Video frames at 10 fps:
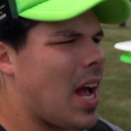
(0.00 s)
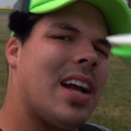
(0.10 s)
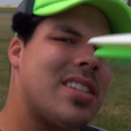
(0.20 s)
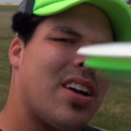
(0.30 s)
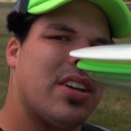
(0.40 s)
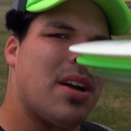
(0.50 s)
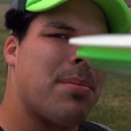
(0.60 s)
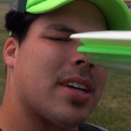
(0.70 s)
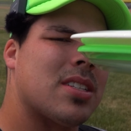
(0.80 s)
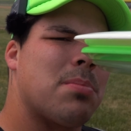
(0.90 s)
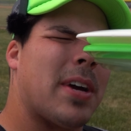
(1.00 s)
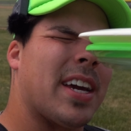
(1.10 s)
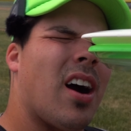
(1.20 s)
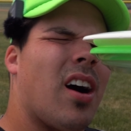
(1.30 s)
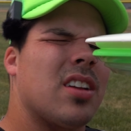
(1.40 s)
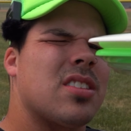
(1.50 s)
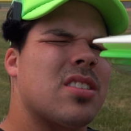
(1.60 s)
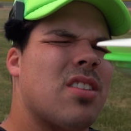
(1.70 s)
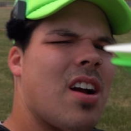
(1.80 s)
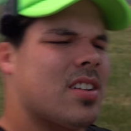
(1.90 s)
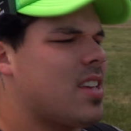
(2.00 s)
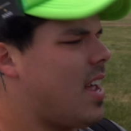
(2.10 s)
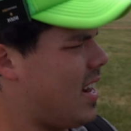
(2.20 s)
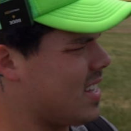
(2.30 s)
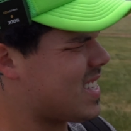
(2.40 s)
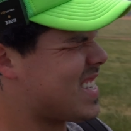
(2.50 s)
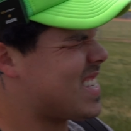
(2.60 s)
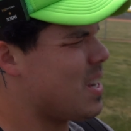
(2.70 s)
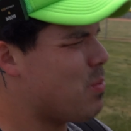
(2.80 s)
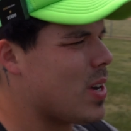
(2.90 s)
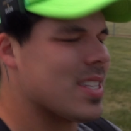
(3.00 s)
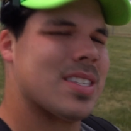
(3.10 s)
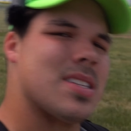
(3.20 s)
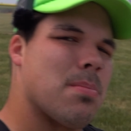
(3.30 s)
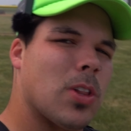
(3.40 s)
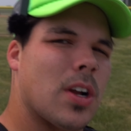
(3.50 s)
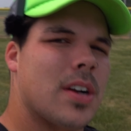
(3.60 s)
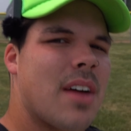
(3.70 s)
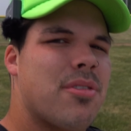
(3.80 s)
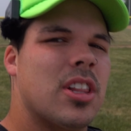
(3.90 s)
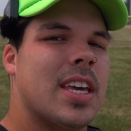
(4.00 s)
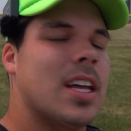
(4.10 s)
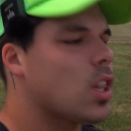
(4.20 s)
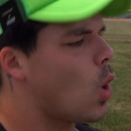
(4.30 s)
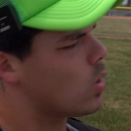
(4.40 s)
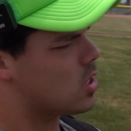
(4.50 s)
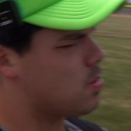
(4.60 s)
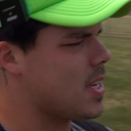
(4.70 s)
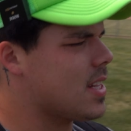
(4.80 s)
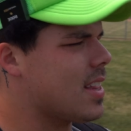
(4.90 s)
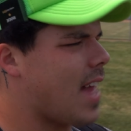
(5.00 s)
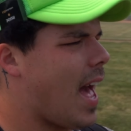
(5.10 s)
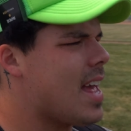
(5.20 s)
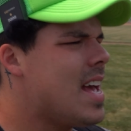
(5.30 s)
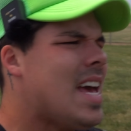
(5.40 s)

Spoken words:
I just held it up next to my Construct, and it's somewhat similar, definitely a lower speed than that.